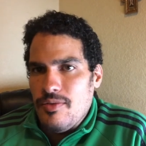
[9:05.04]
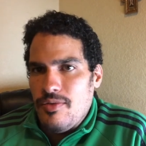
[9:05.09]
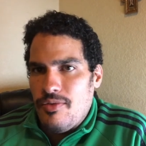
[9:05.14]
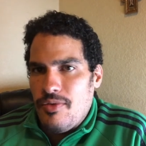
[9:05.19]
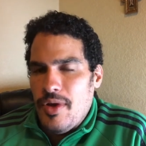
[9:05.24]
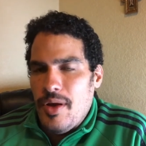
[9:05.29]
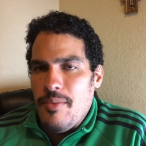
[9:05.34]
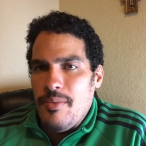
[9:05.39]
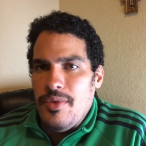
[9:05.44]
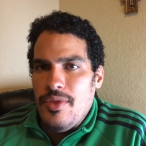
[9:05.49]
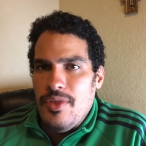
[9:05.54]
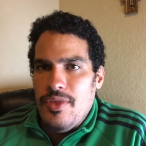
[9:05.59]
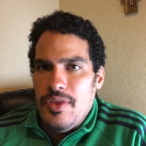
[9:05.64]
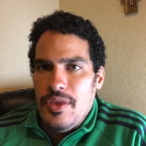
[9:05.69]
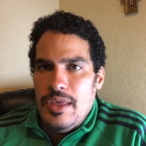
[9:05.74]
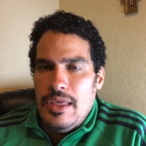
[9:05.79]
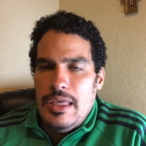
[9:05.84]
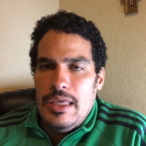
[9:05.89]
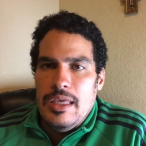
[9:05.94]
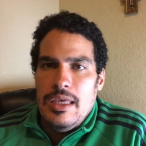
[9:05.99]
from
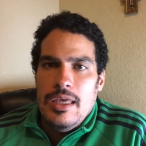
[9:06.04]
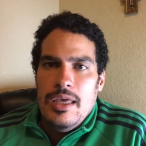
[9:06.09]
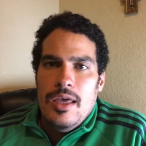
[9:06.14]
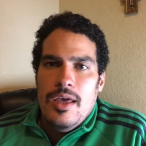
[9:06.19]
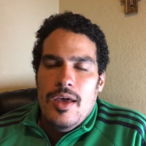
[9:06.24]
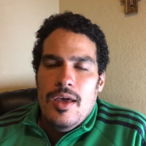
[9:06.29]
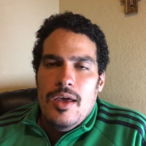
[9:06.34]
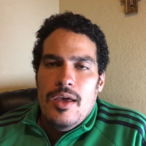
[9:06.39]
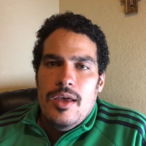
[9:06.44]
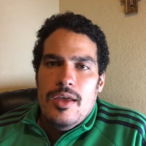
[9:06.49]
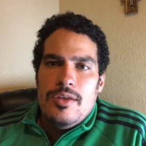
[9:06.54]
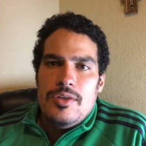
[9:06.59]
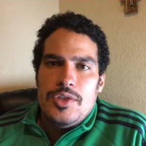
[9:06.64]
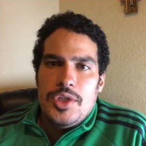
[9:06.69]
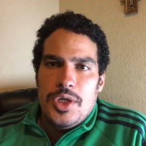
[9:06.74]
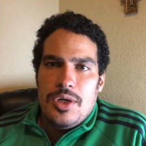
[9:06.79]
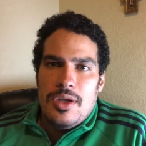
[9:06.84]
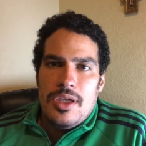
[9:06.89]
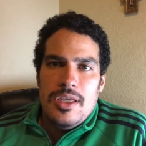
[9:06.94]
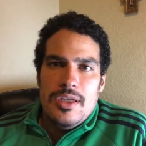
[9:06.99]
the
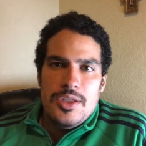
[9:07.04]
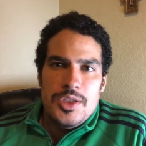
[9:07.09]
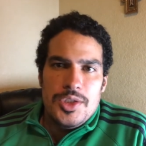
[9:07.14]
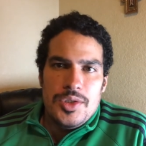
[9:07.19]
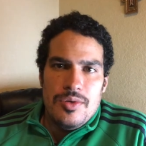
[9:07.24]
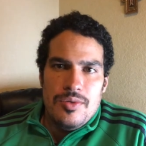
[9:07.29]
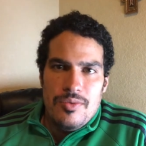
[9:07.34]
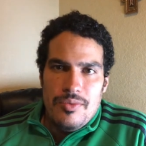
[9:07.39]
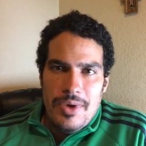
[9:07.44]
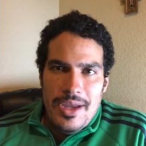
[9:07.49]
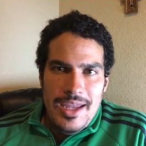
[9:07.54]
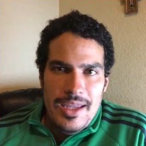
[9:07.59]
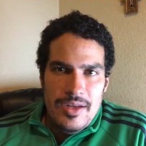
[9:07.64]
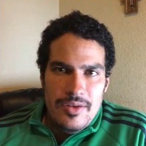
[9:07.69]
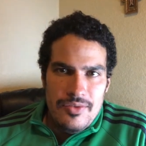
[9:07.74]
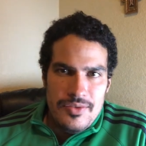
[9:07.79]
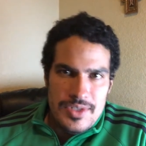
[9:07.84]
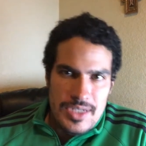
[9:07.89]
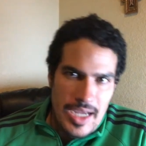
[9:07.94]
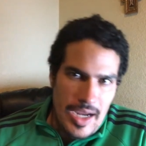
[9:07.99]
Turkish reign
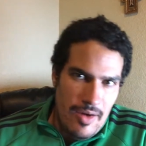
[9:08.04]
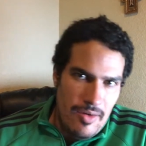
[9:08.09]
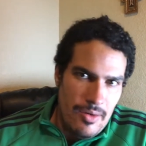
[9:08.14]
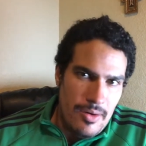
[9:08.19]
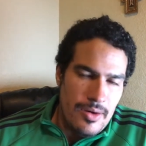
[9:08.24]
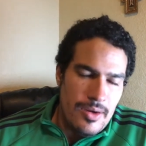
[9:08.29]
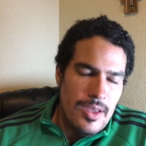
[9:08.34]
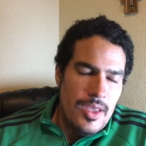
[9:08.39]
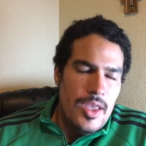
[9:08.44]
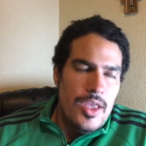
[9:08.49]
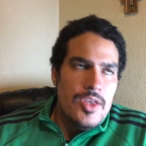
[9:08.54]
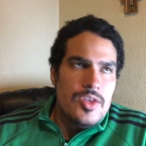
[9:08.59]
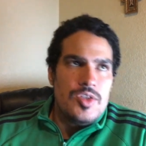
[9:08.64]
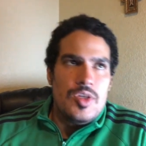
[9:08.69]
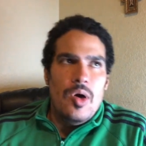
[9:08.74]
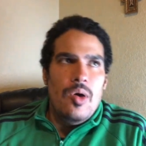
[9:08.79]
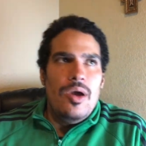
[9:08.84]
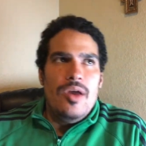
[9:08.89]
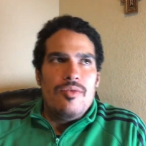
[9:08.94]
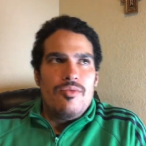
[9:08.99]
of terror.
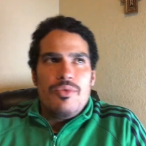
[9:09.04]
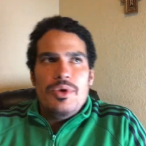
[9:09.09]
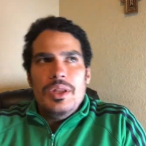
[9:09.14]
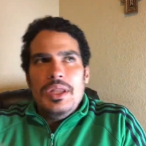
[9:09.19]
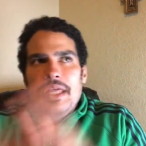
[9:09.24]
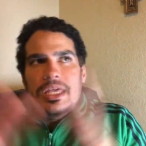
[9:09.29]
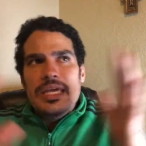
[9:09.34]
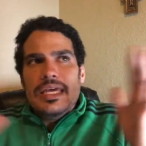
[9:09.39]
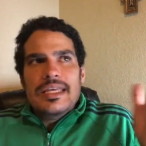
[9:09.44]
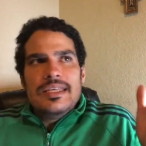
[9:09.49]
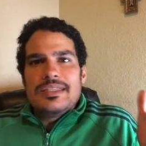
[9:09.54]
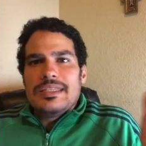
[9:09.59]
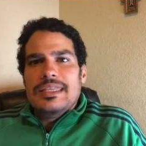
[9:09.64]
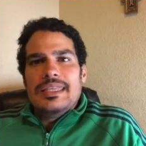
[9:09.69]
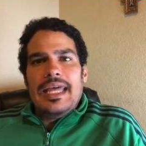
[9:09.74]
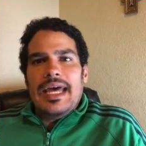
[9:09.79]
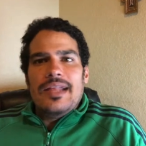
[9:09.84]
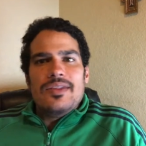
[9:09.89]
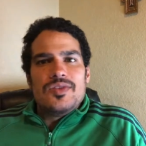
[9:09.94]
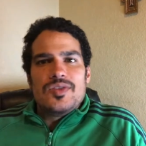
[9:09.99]
So it really isn't
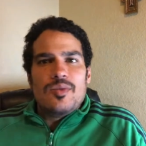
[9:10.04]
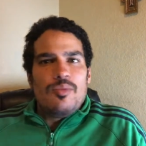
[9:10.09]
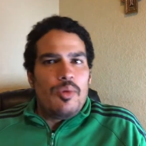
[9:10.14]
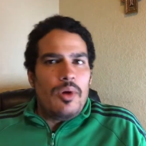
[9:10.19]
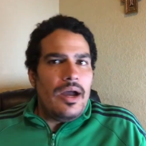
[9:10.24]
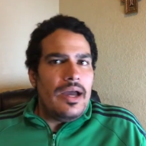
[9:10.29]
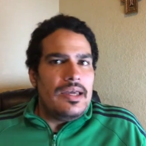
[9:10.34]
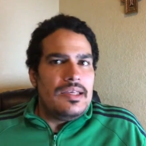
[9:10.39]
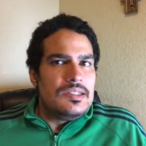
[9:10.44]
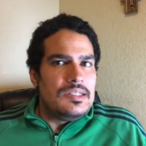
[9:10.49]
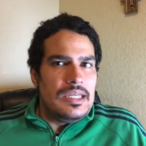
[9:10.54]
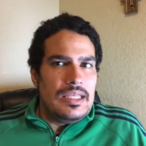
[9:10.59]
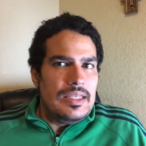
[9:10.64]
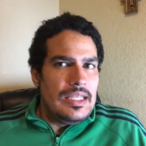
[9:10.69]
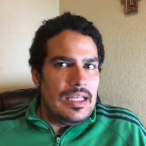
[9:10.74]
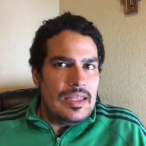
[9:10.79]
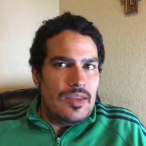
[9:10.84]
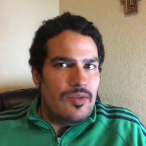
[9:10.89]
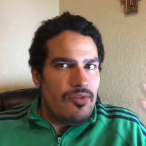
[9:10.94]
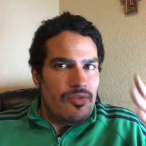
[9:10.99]
that surprising
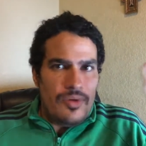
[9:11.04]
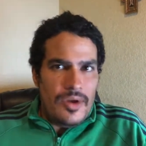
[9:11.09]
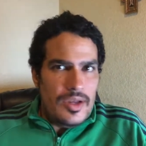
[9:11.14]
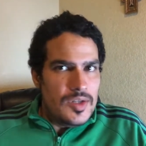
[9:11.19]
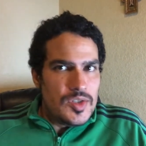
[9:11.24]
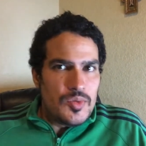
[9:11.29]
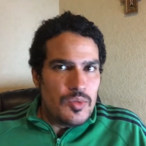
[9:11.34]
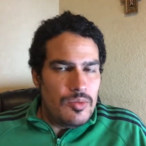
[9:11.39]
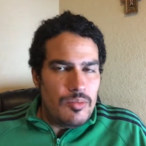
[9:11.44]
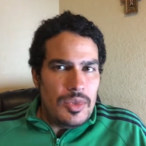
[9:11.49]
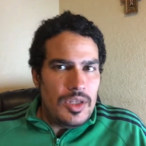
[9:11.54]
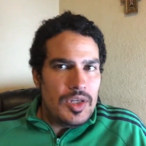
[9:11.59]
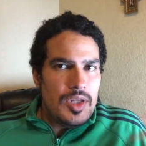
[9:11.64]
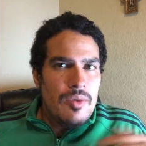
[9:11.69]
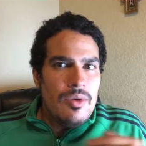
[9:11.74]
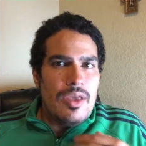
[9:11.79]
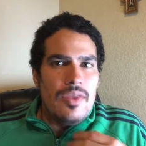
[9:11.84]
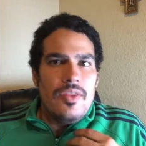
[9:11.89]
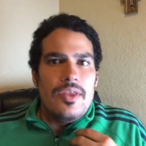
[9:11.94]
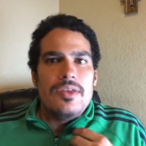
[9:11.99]
that the French would be
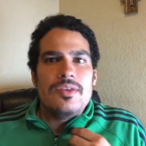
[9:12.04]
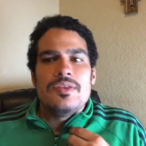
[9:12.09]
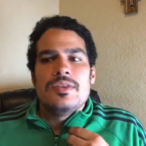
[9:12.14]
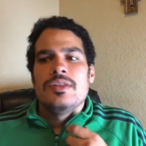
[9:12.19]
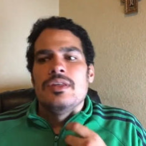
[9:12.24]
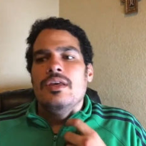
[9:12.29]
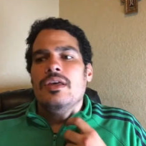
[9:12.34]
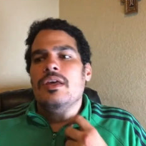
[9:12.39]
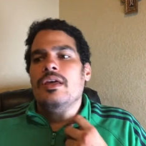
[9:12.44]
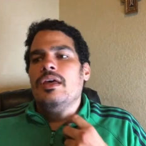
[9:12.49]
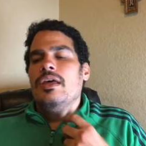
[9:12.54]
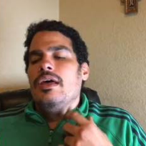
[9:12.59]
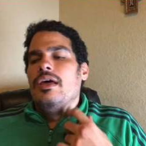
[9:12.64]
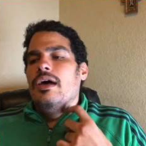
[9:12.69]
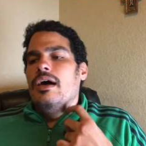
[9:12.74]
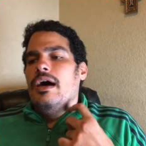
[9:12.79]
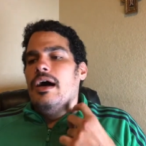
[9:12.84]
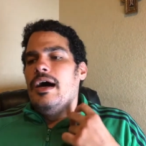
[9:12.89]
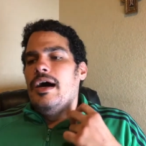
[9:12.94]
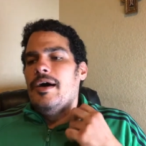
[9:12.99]
doing this.
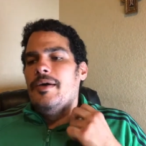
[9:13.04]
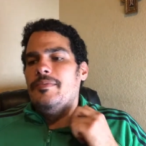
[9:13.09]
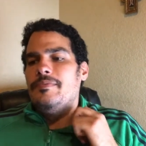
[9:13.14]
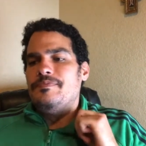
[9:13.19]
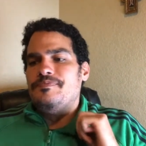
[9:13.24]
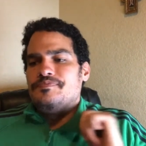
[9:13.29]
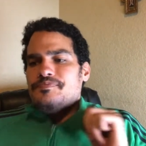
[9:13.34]
Um,